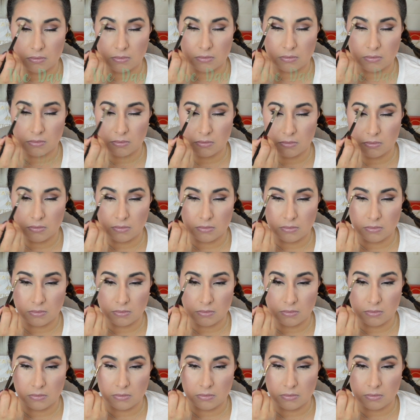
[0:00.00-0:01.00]

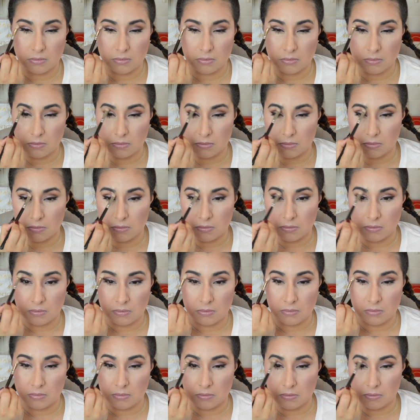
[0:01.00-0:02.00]

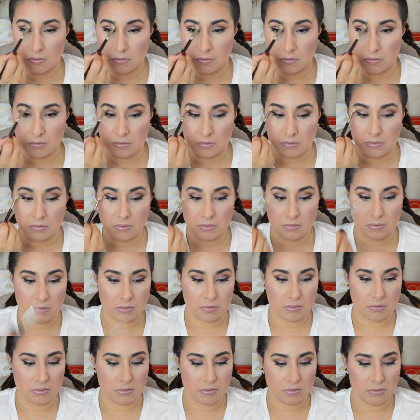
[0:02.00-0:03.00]

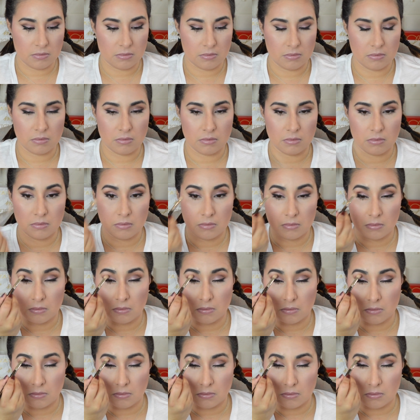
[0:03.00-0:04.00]

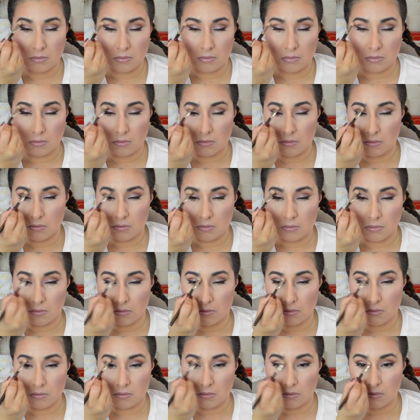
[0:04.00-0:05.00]

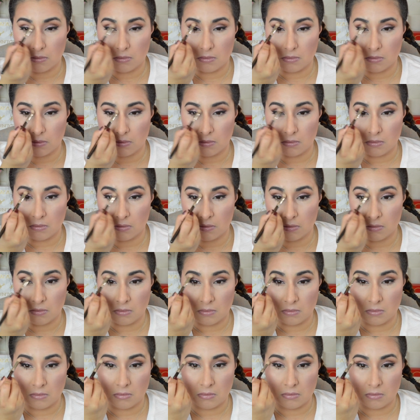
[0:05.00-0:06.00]

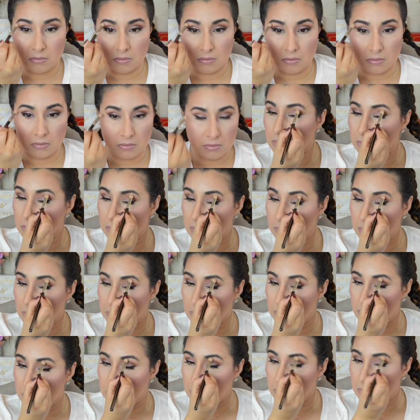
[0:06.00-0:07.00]

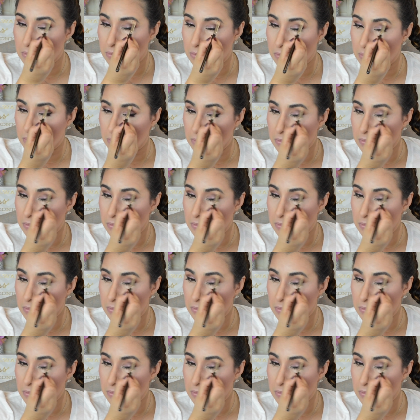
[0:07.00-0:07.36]
[no speech]